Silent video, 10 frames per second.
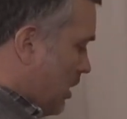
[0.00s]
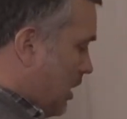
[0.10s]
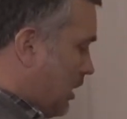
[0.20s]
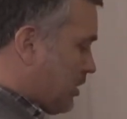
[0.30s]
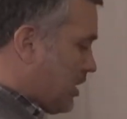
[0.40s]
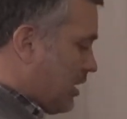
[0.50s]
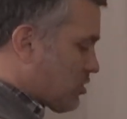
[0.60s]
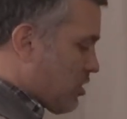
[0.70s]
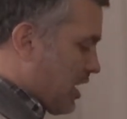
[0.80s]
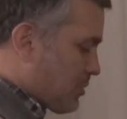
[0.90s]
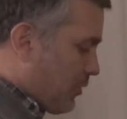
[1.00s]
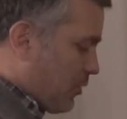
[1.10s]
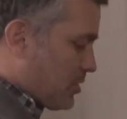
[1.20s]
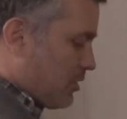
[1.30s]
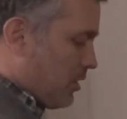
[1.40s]
electronics
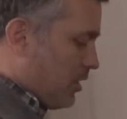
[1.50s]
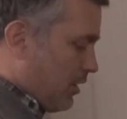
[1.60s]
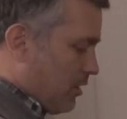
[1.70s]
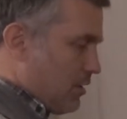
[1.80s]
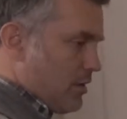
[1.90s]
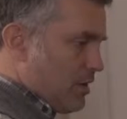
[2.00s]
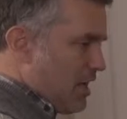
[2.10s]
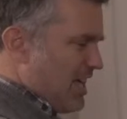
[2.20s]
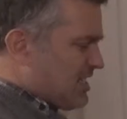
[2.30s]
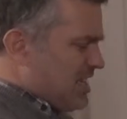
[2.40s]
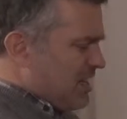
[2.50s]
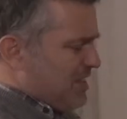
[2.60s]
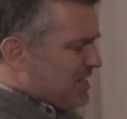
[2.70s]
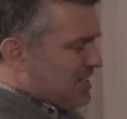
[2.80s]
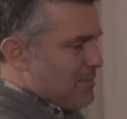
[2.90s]
before we turn it on. It's going to
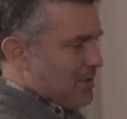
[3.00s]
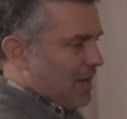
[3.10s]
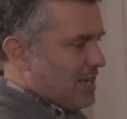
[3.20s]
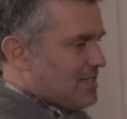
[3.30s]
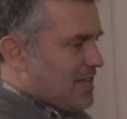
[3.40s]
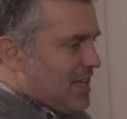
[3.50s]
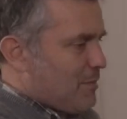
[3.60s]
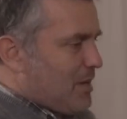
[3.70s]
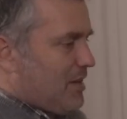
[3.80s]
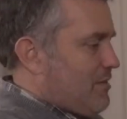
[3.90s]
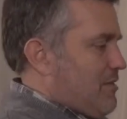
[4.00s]
be the same, you guys. I mean,